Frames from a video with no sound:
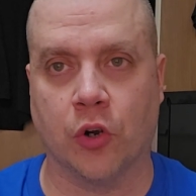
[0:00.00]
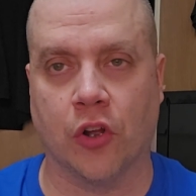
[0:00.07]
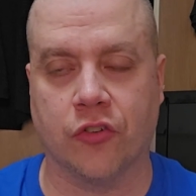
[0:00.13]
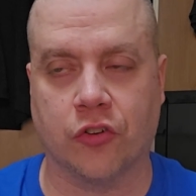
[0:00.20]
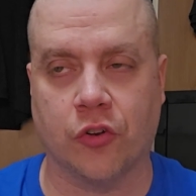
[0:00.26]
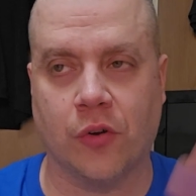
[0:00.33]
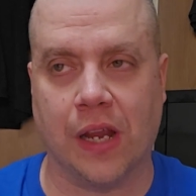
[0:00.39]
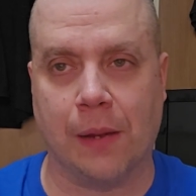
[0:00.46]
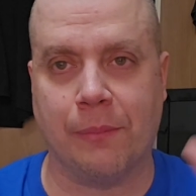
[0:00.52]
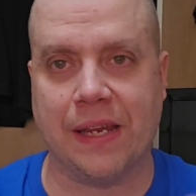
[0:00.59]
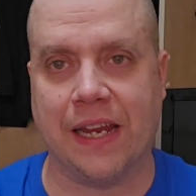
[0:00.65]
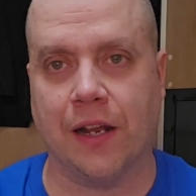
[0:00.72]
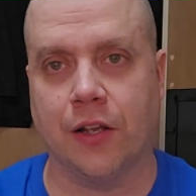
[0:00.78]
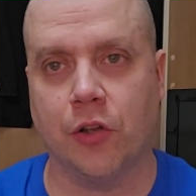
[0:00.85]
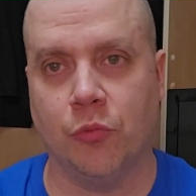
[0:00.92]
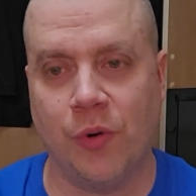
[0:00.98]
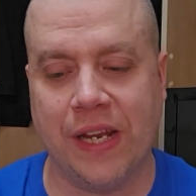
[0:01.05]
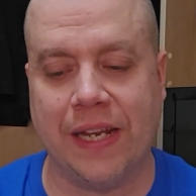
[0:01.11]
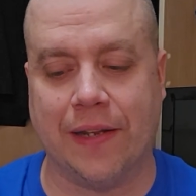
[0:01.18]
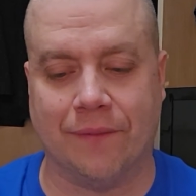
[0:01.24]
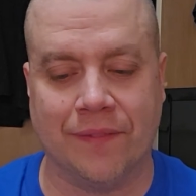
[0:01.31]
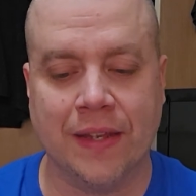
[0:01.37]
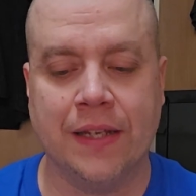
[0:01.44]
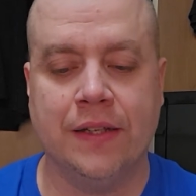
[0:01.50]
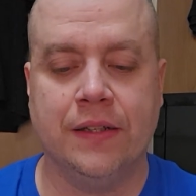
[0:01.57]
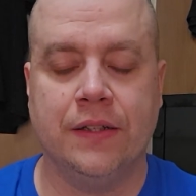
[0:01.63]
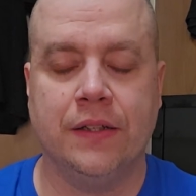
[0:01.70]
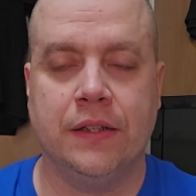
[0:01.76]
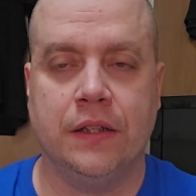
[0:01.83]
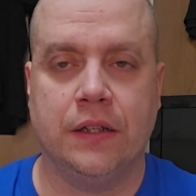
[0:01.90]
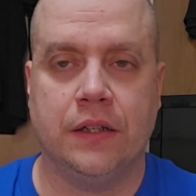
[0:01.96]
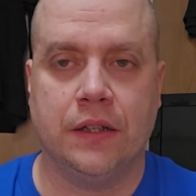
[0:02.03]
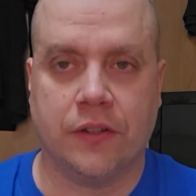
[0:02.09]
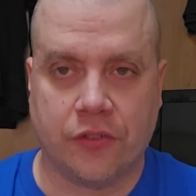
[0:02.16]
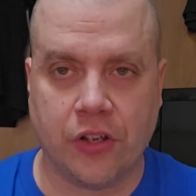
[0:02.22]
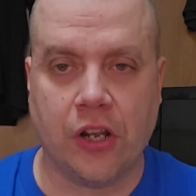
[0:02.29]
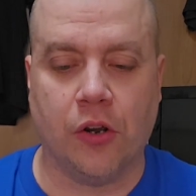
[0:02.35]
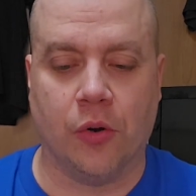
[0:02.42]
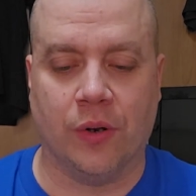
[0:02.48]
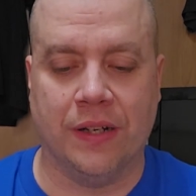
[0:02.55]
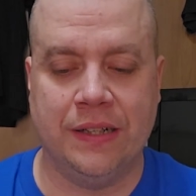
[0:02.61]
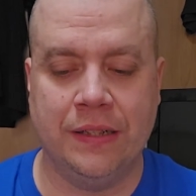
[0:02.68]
Also, happy Halloween. So,